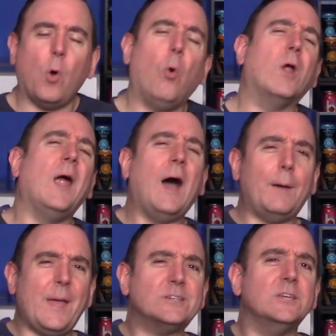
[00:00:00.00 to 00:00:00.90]
or
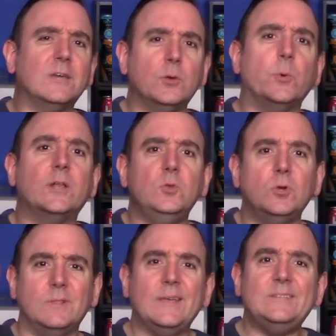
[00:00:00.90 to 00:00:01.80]
I'm actually going to include a
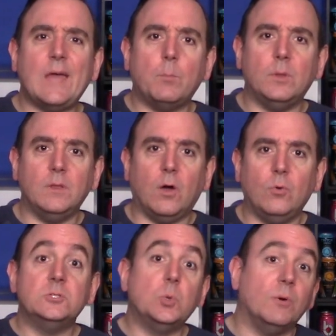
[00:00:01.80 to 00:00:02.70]
link down
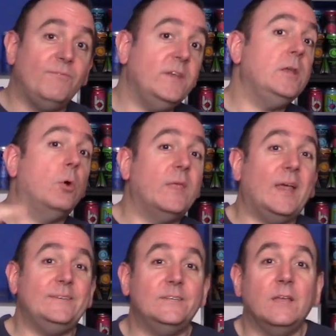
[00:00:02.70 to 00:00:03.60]
below to a video that
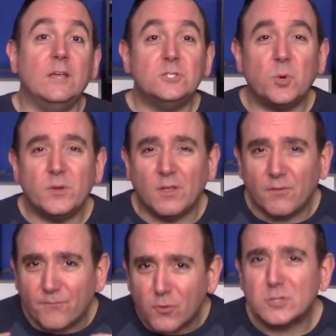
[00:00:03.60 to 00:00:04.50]
I did showing you the
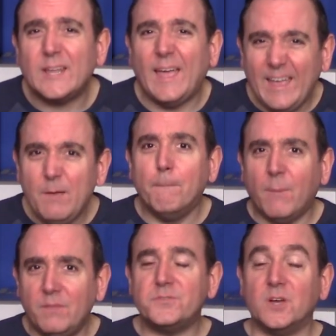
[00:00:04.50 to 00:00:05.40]
first 8
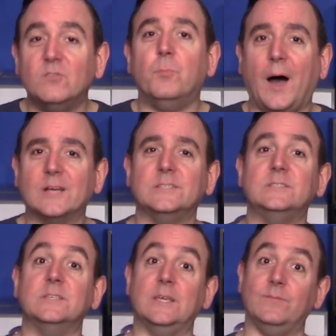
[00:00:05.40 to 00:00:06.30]
months of boxes
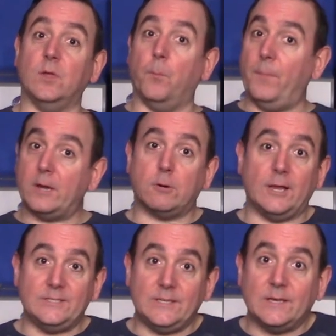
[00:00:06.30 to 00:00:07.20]
to give you a better
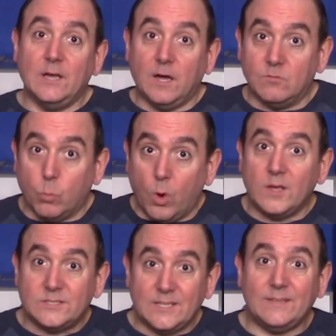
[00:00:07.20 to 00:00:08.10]
idea of what
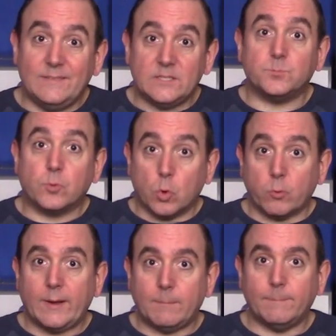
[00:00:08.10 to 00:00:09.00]
is in this
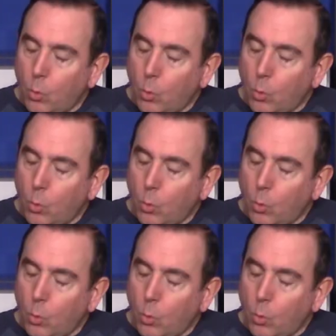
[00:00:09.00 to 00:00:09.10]
program.